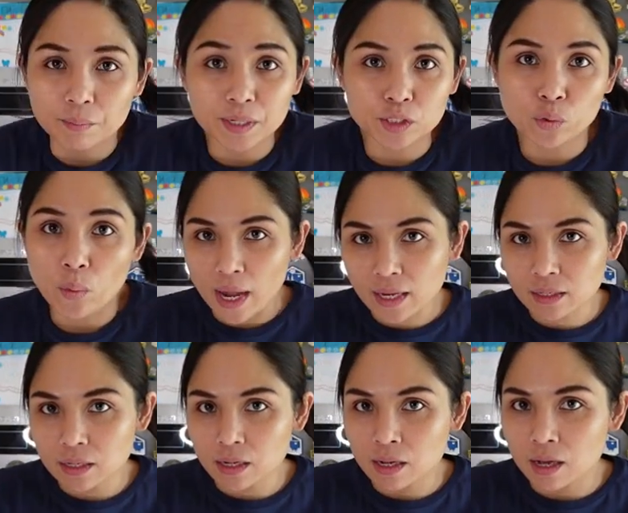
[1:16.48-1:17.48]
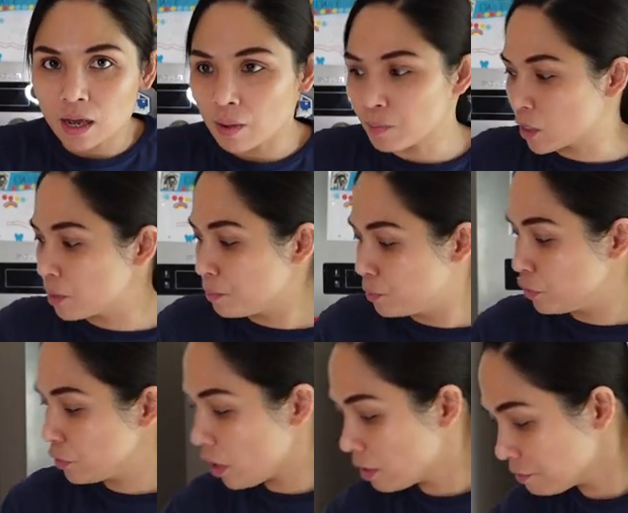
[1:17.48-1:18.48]
But wait, I'm gonna
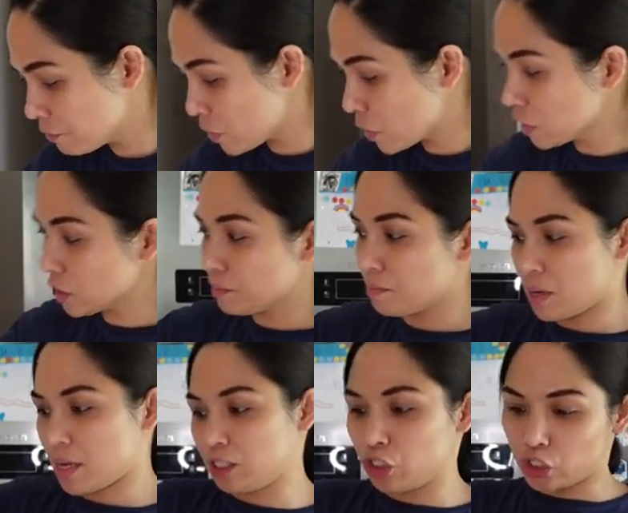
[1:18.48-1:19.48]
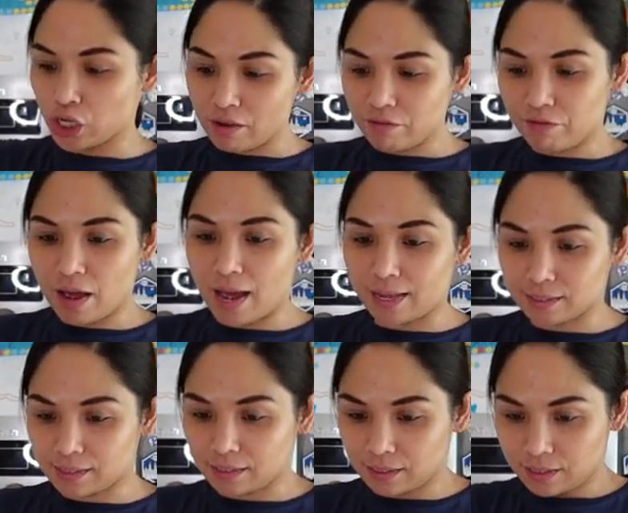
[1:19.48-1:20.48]
put on first my chef
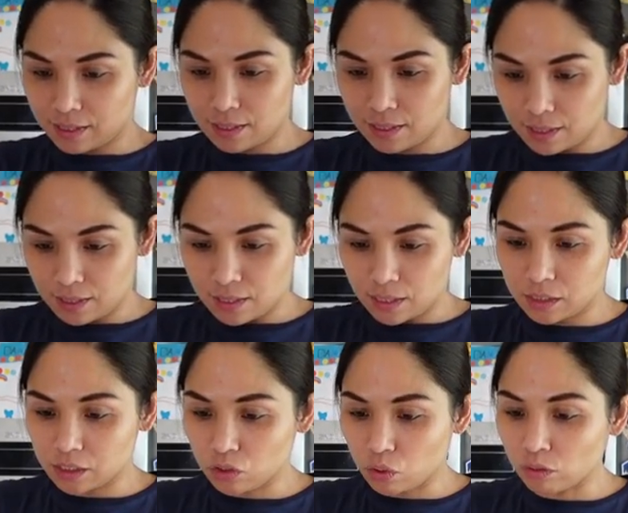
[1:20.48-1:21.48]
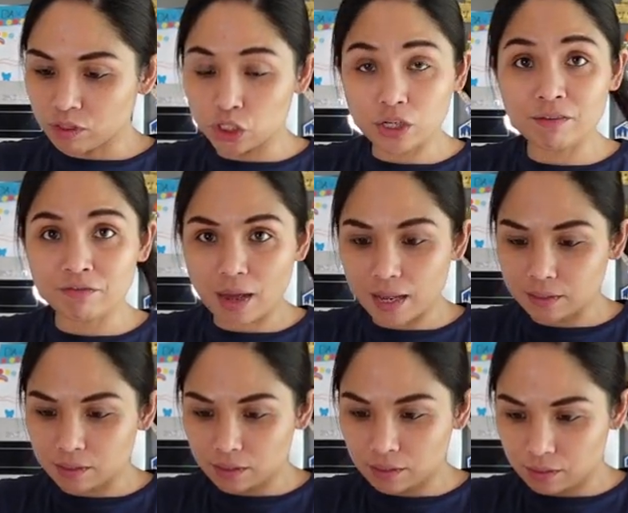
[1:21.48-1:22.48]
hat. Is it called chef
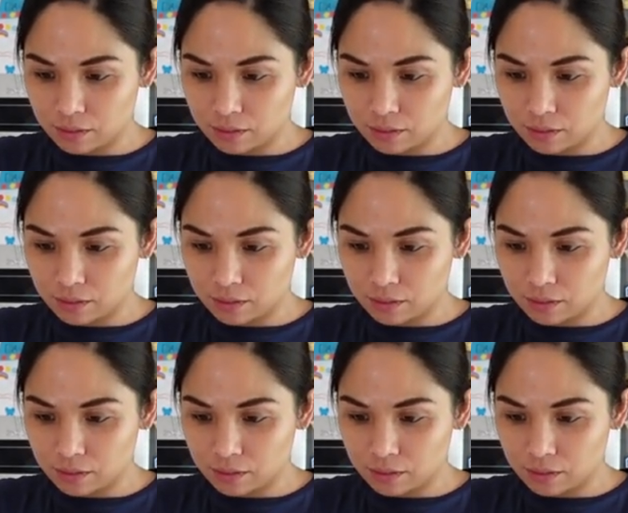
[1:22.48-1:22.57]
hat?